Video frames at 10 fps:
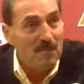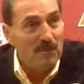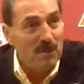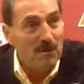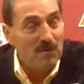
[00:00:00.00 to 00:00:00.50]

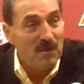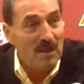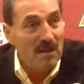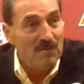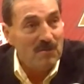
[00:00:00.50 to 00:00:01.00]
because they
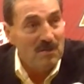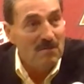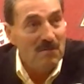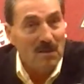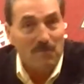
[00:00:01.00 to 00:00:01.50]
obviously
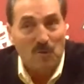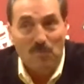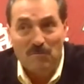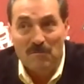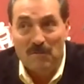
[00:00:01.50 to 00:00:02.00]
developed
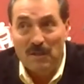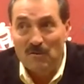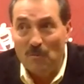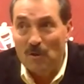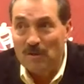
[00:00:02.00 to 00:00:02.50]

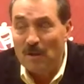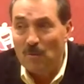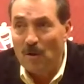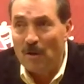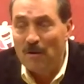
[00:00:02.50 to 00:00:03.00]
into what they
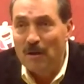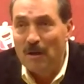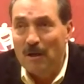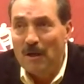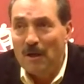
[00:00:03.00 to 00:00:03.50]
were.
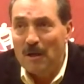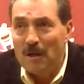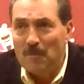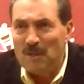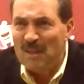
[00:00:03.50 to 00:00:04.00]

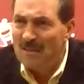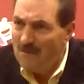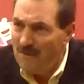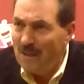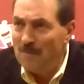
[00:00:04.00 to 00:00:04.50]
But they
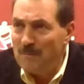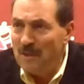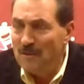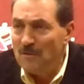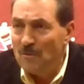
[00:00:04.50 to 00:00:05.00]
developed
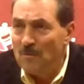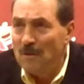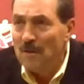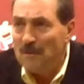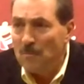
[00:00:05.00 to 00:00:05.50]
into
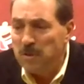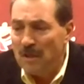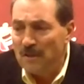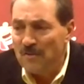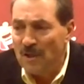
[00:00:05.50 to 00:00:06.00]
the
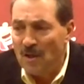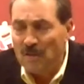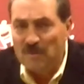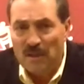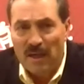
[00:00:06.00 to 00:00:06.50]
players they
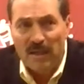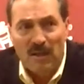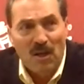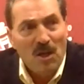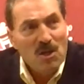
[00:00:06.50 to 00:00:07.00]
are today.
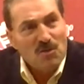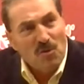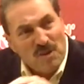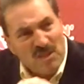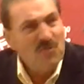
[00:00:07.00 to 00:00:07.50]
So
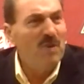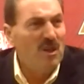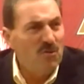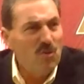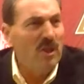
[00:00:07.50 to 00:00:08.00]
this
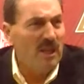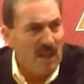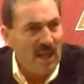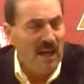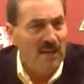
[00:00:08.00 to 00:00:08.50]
recruiting
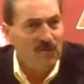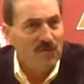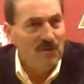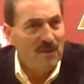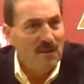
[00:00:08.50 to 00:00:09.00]
class,